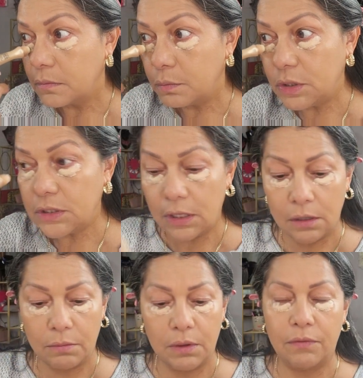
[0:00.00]
brings a
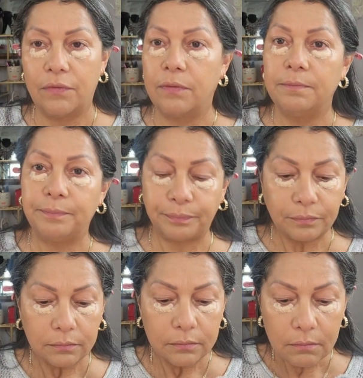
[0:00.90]
little bit of
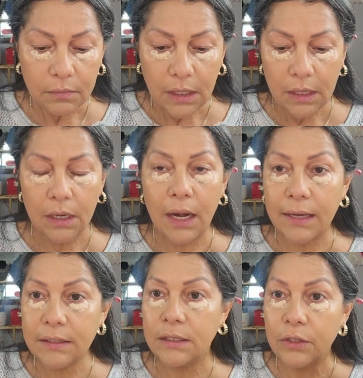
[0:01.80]

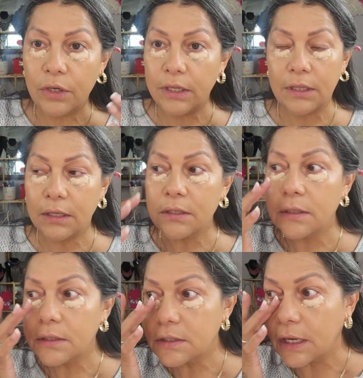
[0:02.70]
light underneath that
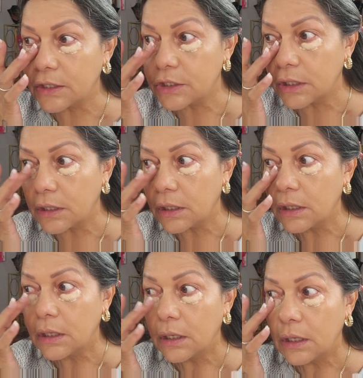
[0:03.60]
section.
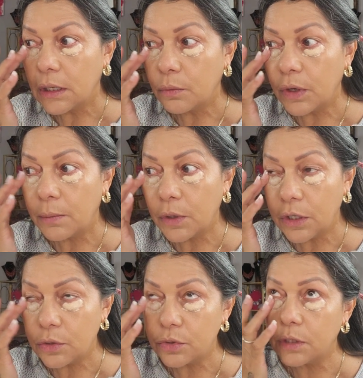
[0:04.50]
Now what I'm going
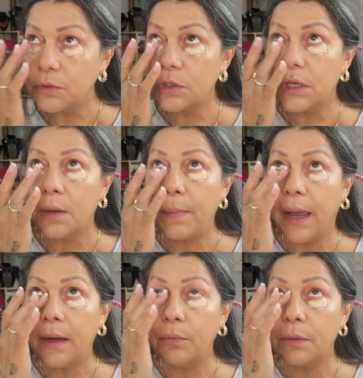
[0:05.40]
to do is I'm just going to
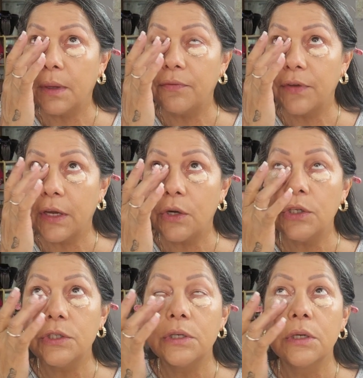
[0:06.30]
pat it with my
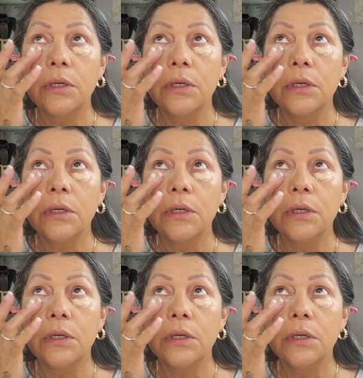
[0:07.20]
fingers.